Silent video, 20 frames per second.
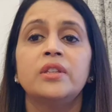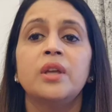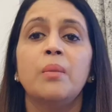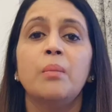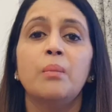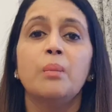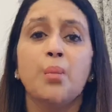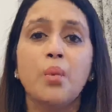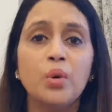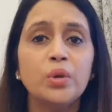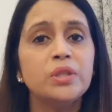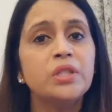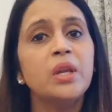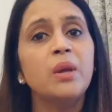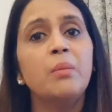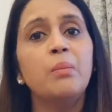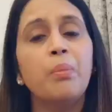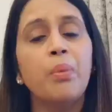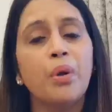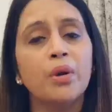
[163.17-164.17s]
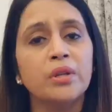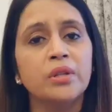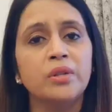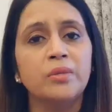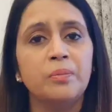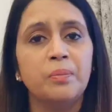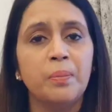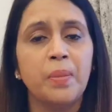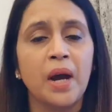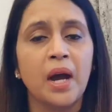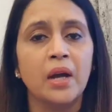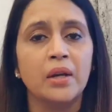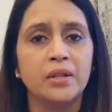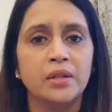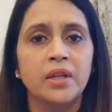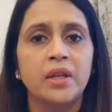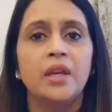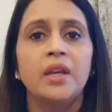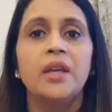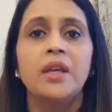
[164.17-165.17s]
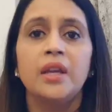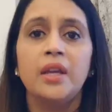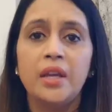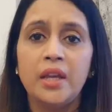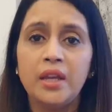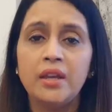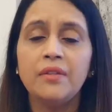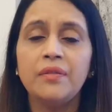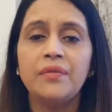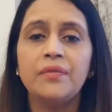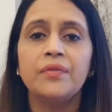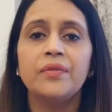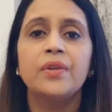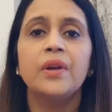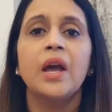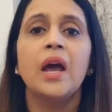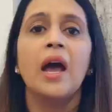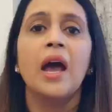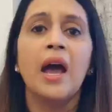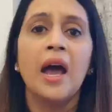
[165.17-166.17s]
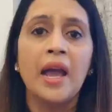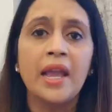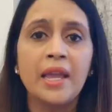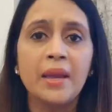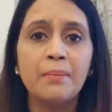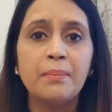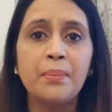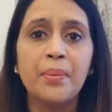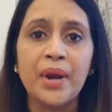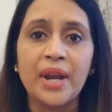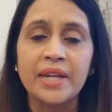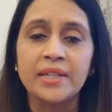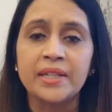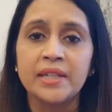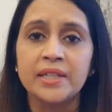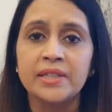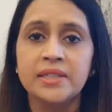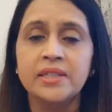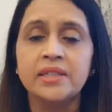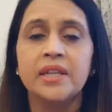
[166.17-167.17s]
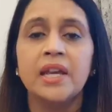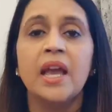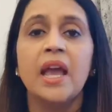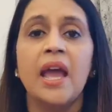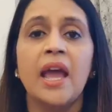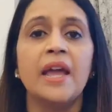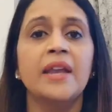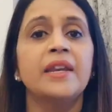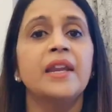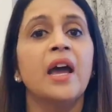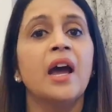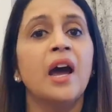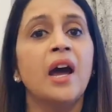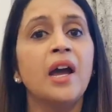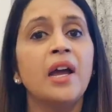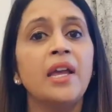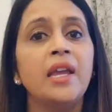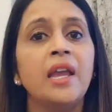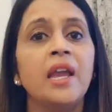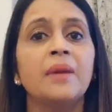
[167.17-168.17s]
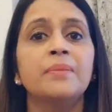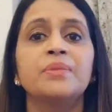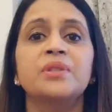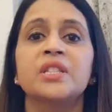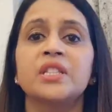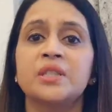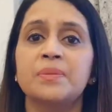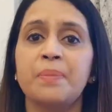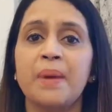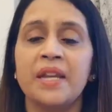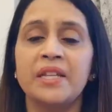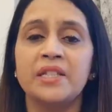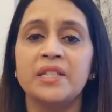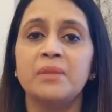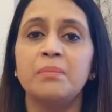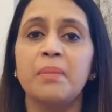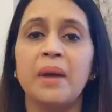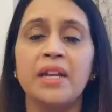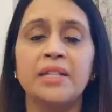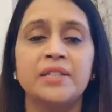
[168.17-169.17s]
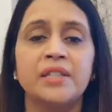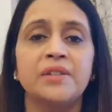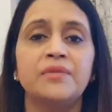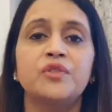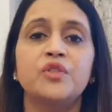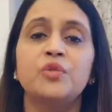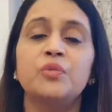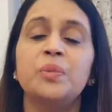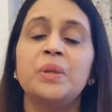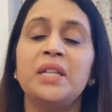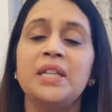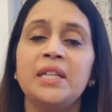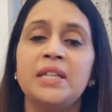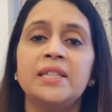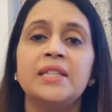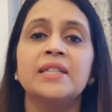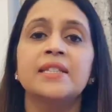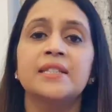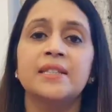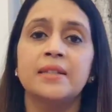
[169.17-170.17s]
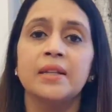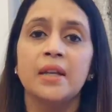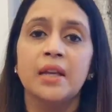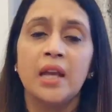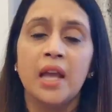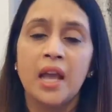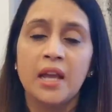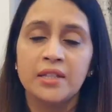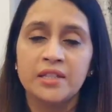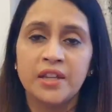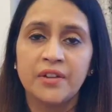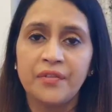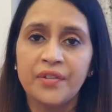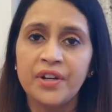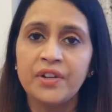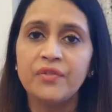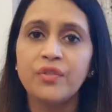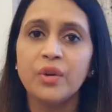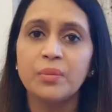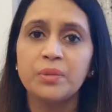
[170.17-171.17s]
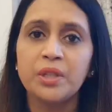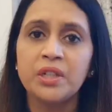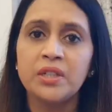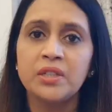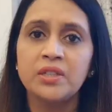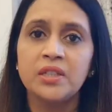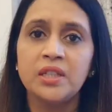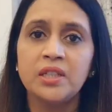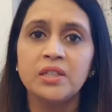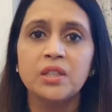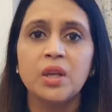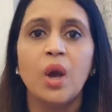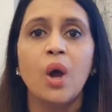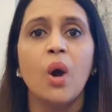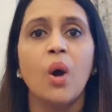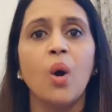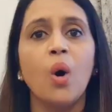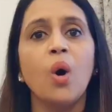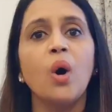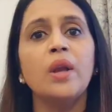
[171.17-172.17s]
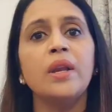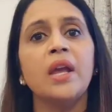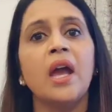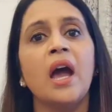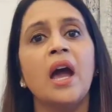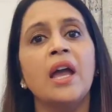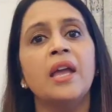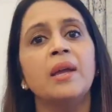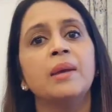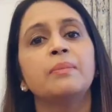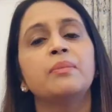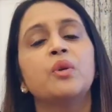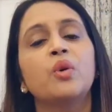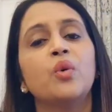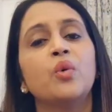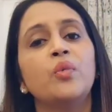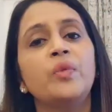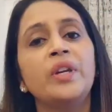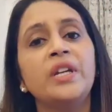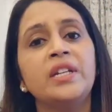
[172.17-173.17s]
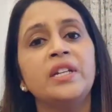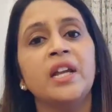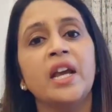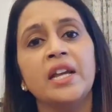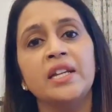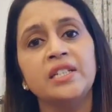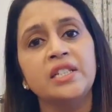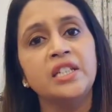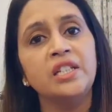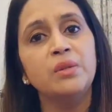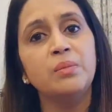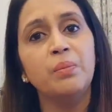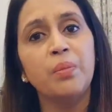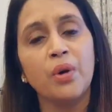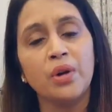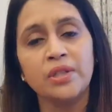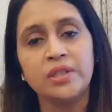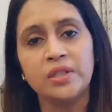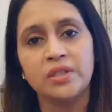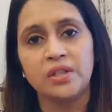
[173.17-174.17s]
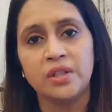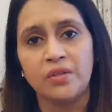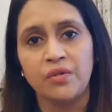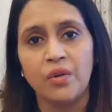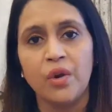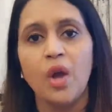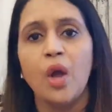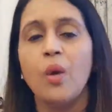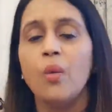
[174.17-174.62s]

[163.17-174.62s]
The most important part, if I am pregnant and I am suspecting myself to be either suffering from the disease or I am COVID-19 positive,